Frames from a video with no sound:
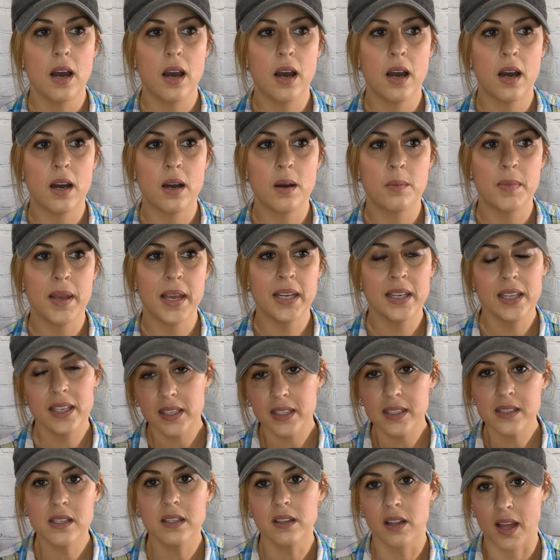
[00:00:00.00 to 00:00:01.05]
And it
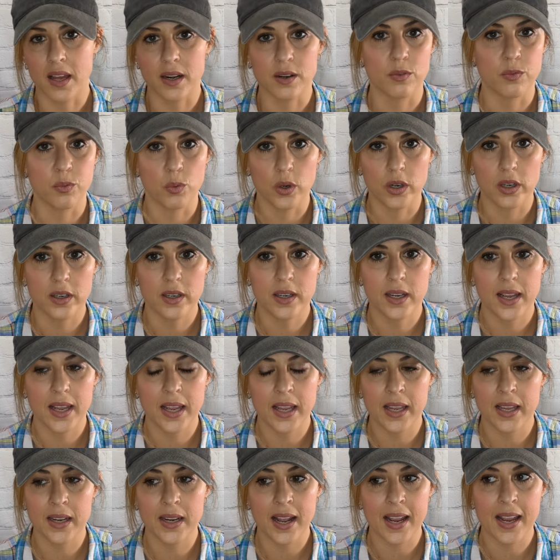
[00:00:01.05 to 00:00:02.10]
is a lot of work,
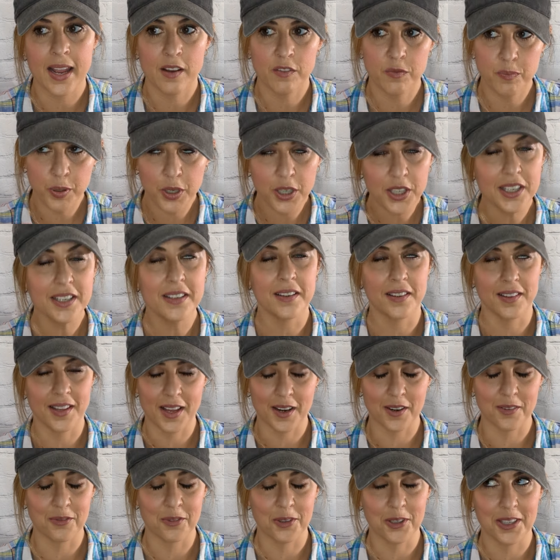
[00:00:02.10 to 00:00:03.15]
and I have put in a
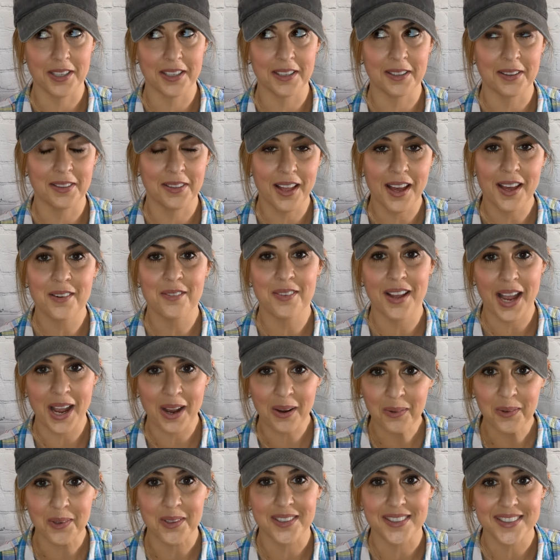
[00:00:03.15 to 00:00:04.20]
lot of work and a lot of
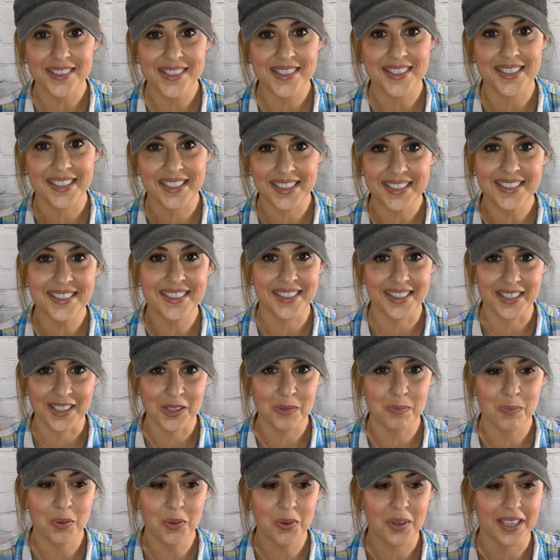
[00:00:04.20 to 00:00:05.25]
hours to get to this
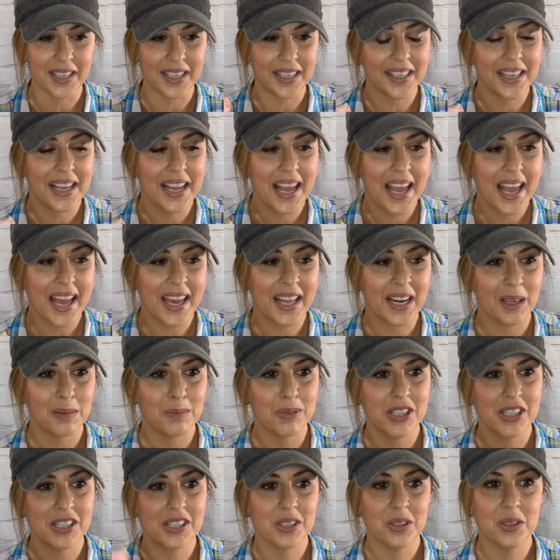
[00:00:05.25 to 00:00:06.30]
point, and I'm
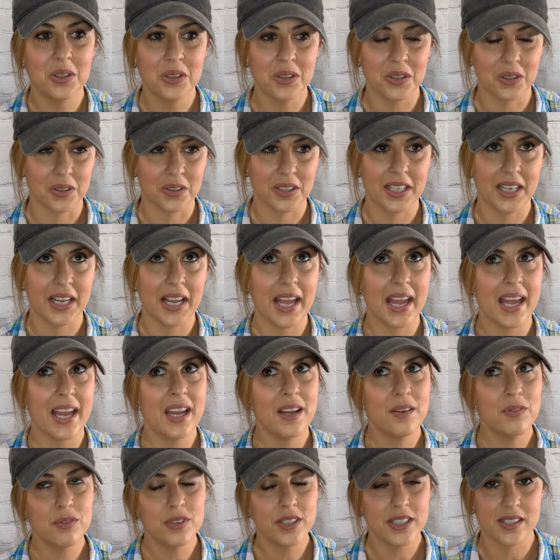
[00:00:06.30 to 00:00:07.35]
still learning
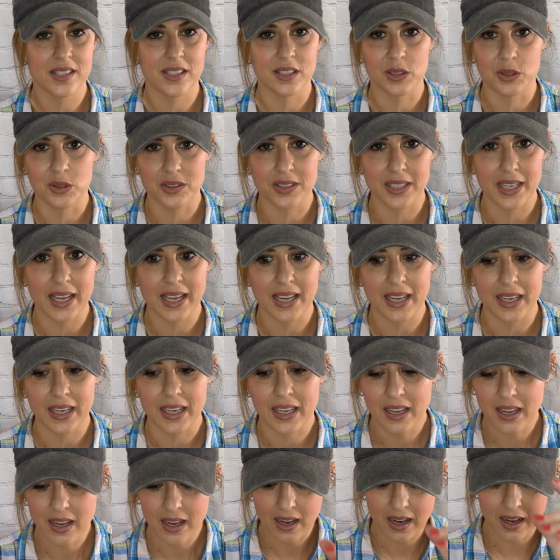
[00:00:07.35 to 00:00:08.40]
every single day.
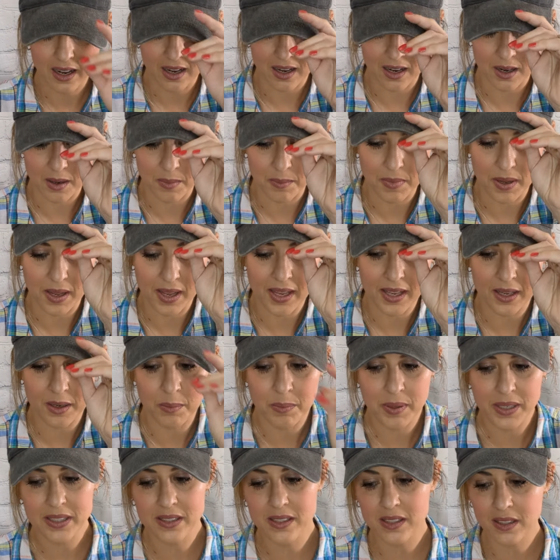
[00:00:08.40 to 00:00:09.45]

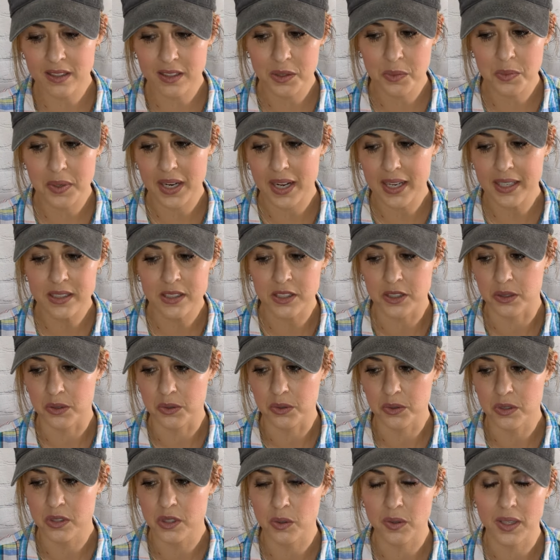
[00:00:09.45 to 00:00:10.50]
And basically what I
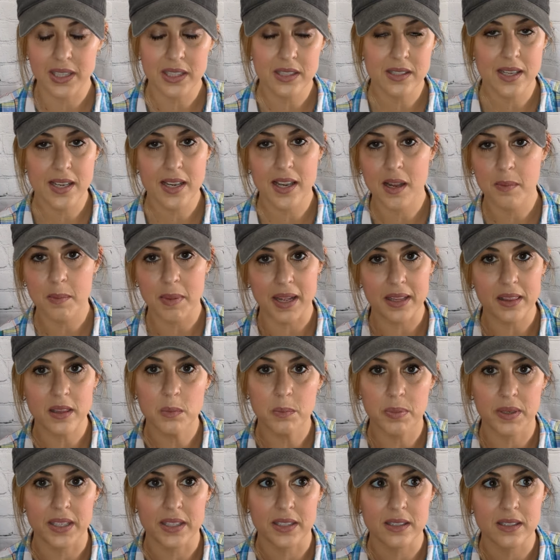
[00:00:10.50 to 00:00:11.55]
do, so let's say I'm at the
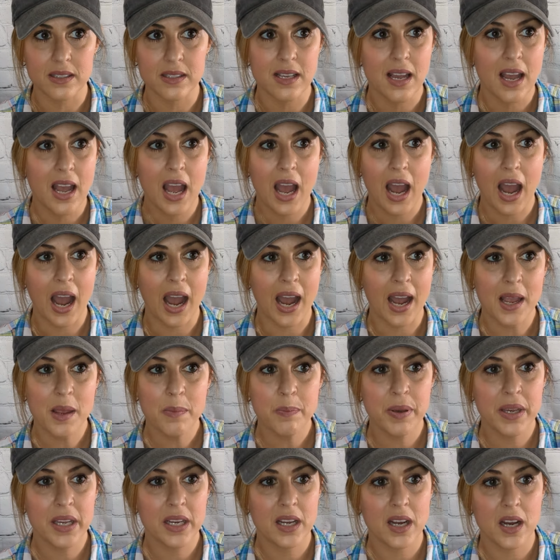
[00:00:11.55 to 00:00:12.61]
bins, I
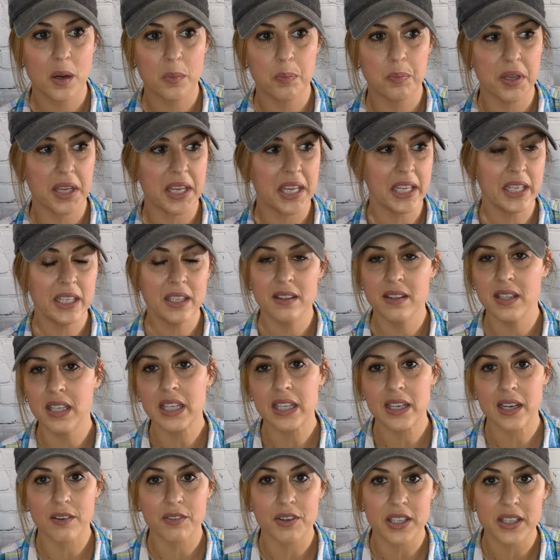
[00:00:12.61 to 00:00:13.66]
pick up anything
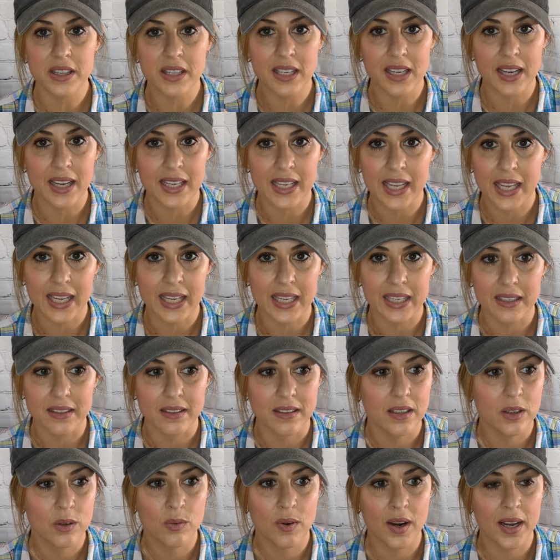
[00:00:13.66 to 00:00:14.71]
and everything I can,
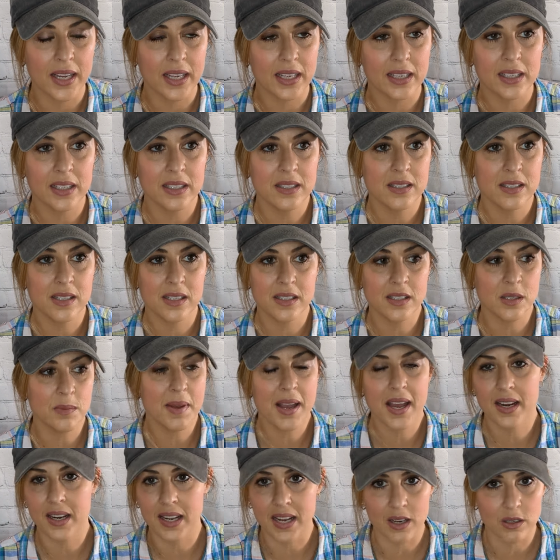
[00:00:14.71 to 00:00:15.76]
right? It's a
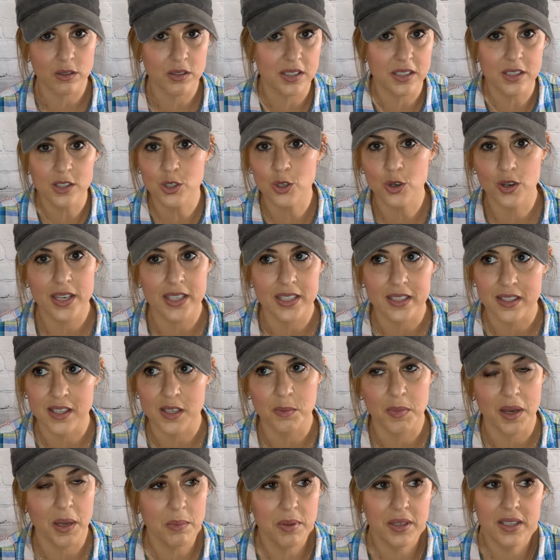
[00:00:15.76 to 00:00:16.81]
madhouse. It's crazy.
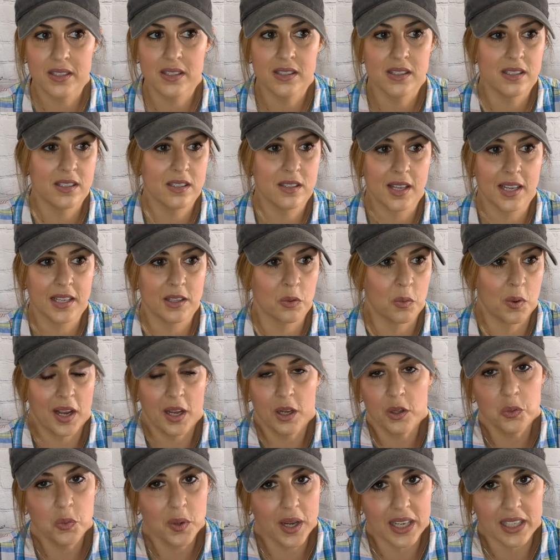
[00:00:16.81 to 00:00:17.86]
My bins is like the
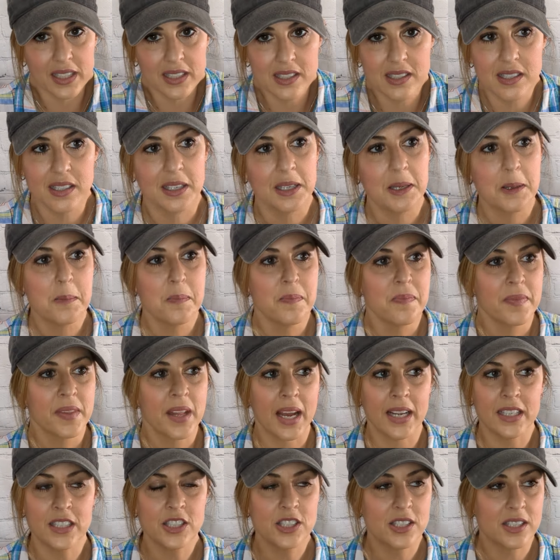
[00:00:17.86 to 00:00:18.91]
Wild West.
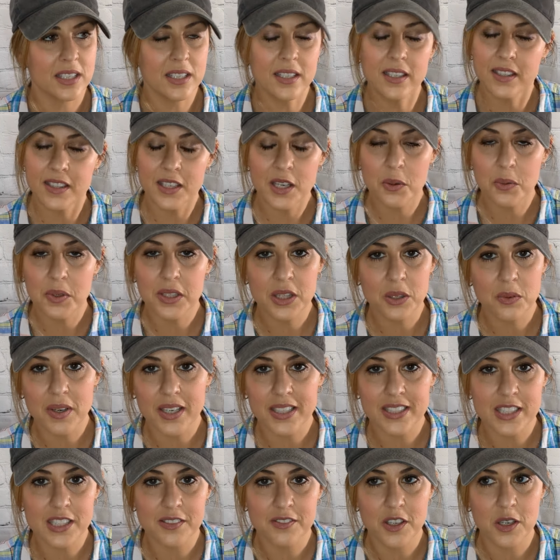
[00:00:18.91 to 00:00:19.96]
I just get in there with the
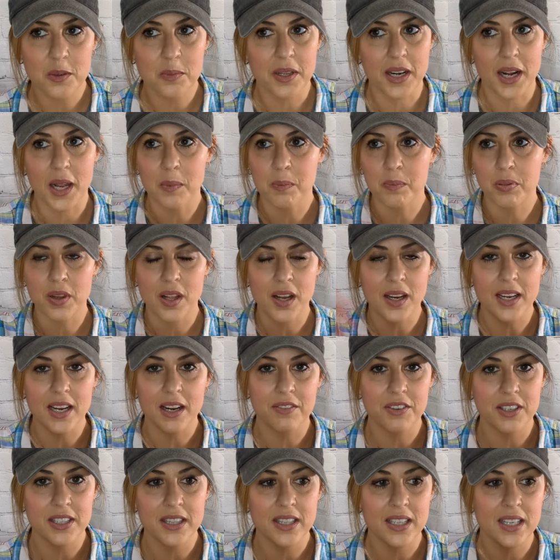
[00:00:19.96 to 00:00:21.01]
rest of them and I pluck
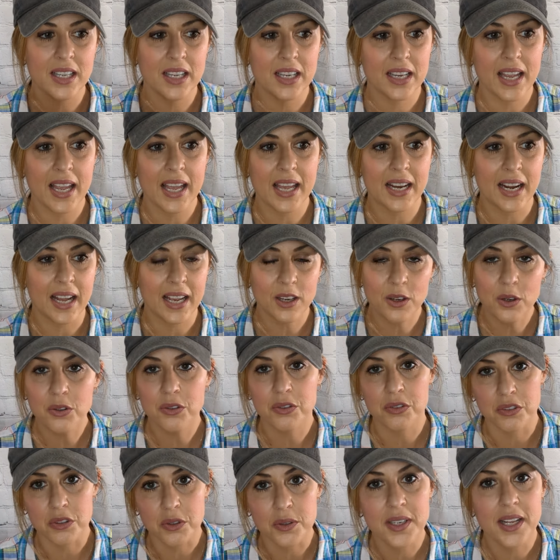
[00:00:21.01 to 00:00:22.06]
everything and I go
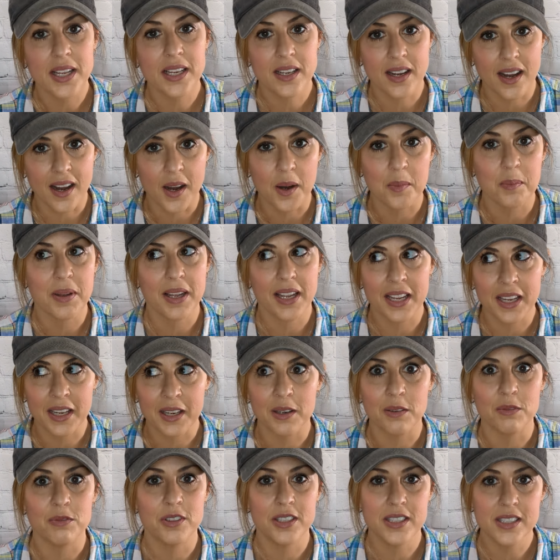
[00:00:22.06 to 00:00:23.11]
through and I comp
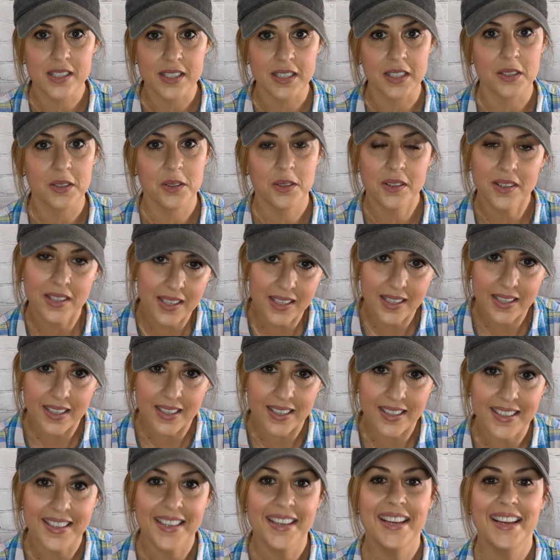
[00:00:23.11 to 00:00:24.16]
every single
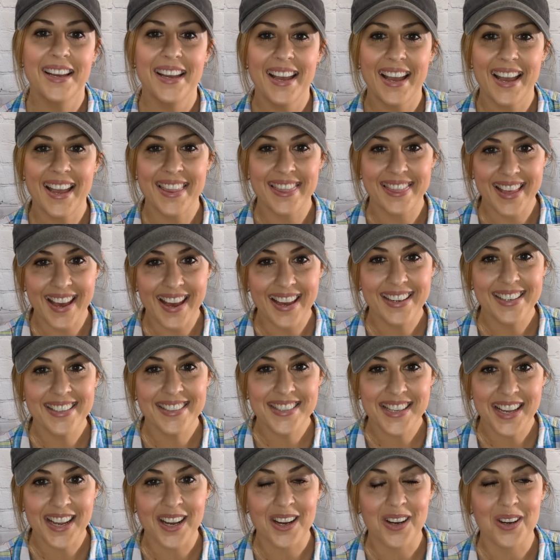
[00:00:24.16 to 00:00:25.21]
thing. And that
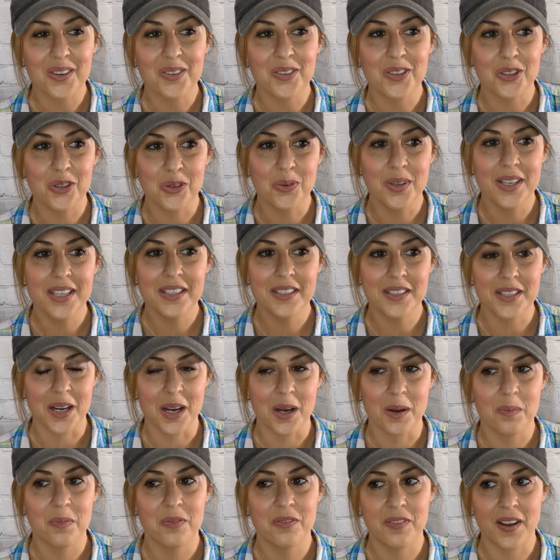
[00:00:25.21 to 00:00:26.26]
is how you end
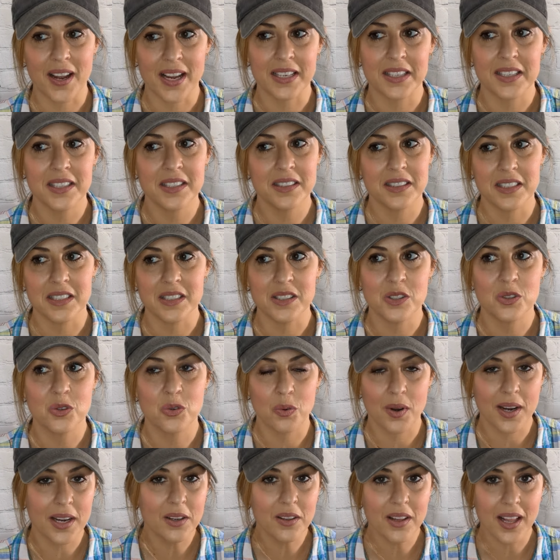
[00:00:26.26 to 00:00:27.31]
up finding these
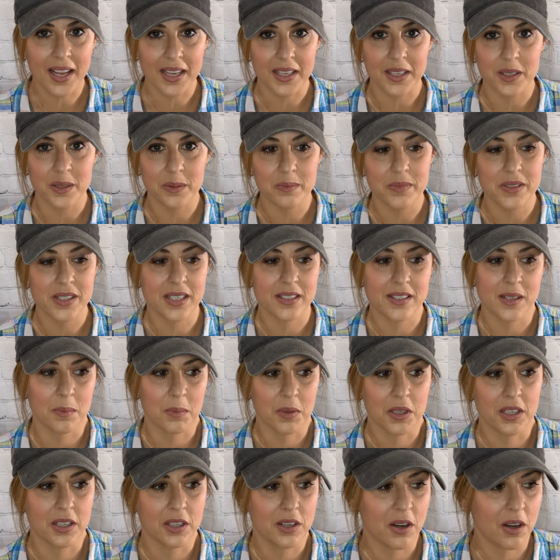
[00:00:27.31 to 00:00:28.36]
grail items, as I'm
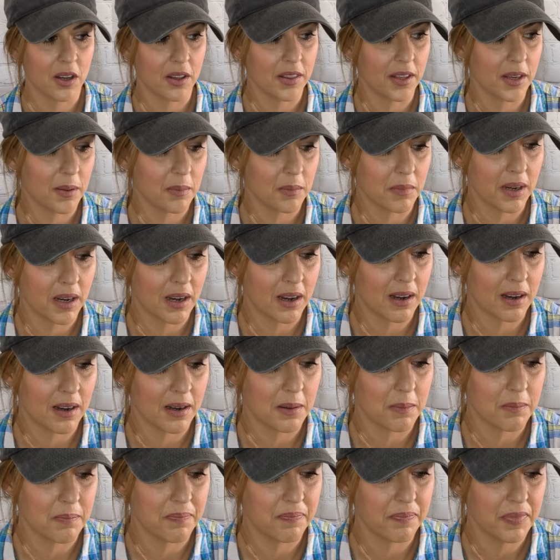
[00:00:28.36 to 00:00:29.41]
going to call them.
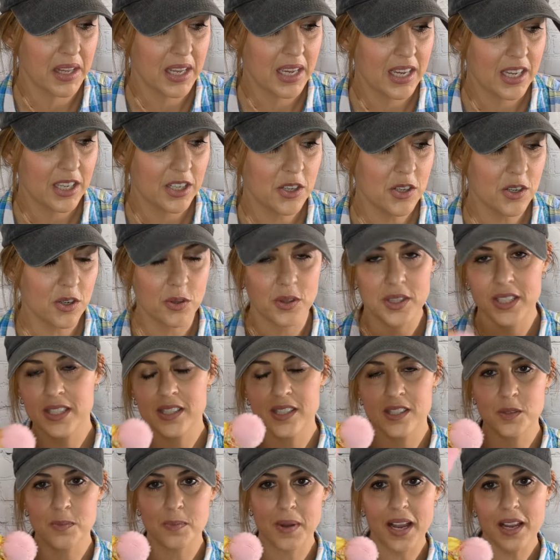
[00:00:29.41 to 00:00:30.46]
You know, this
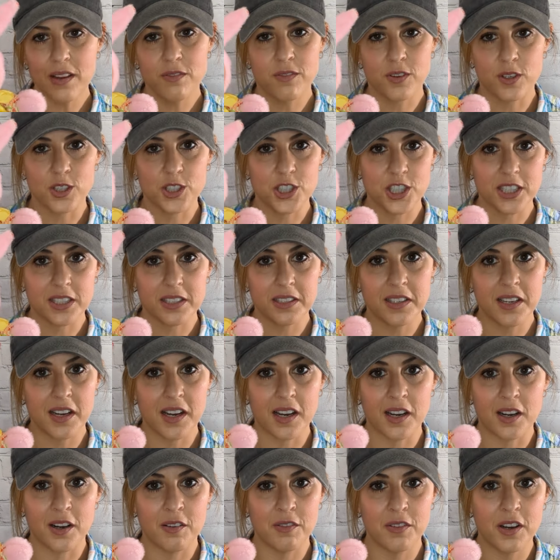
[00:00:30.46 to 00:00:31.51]
is my version
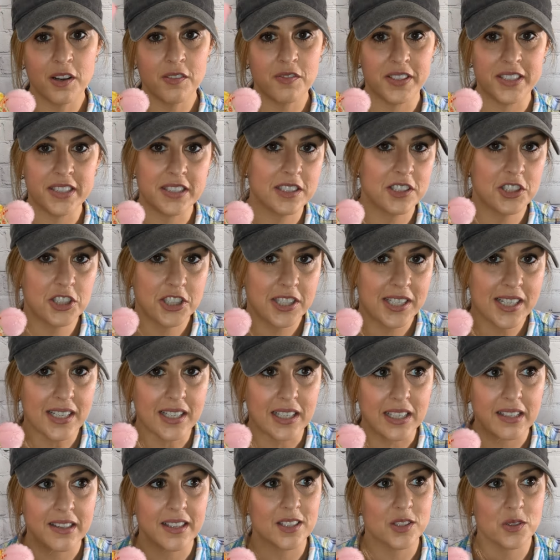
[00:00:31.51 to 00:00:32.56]
of a vintage
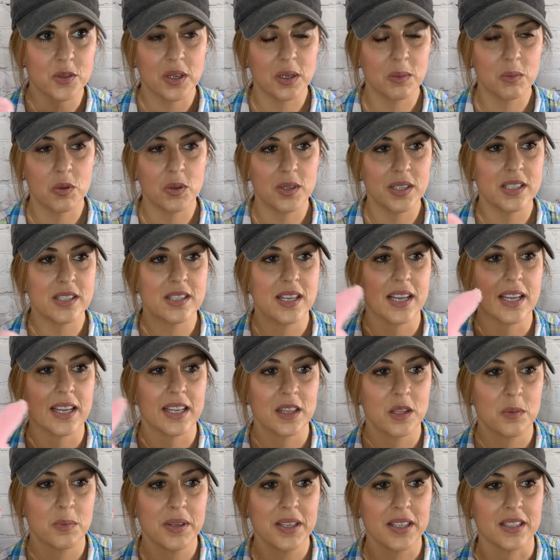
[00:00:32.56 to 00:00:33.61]
tea. That's what I'm always saying
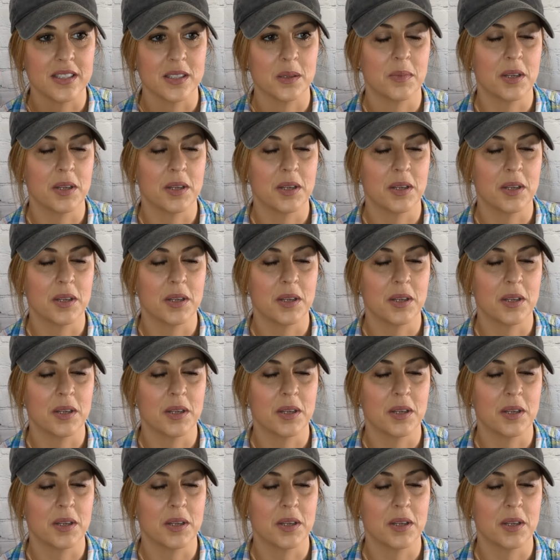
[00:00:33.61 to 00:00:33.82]
at the bins.